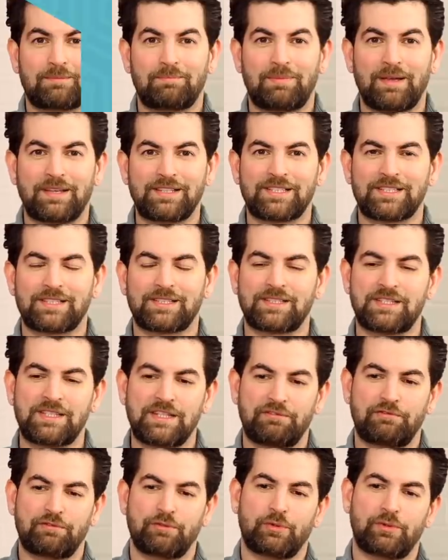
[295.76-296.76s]
Best
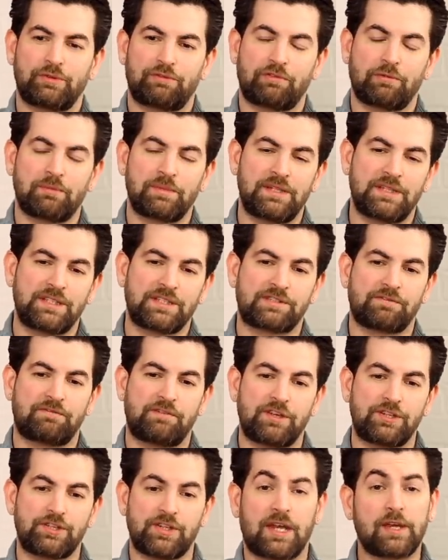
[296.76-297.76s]
seafood for me is
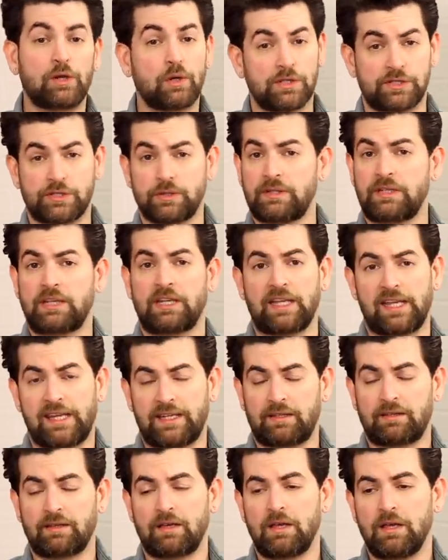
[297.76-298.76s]
fish. I also like,
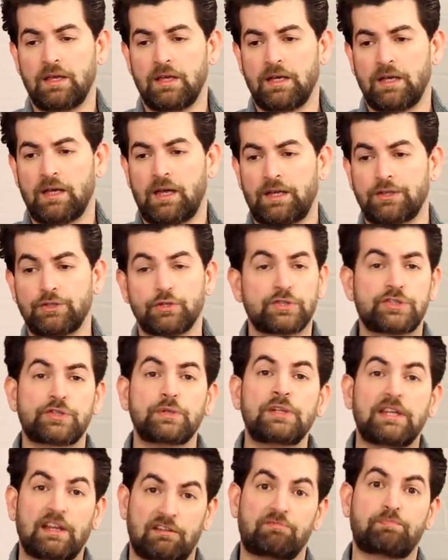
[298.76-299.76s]
I used to
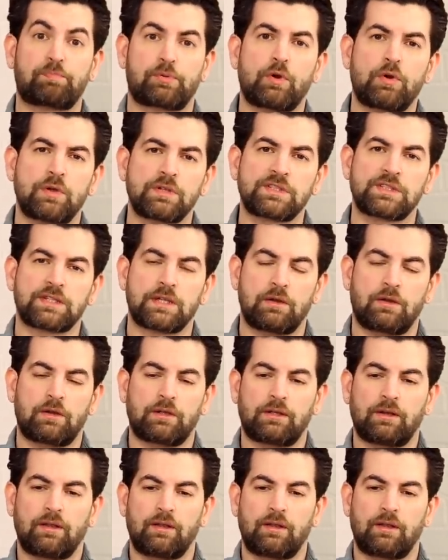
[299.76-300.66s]
love prawns a lot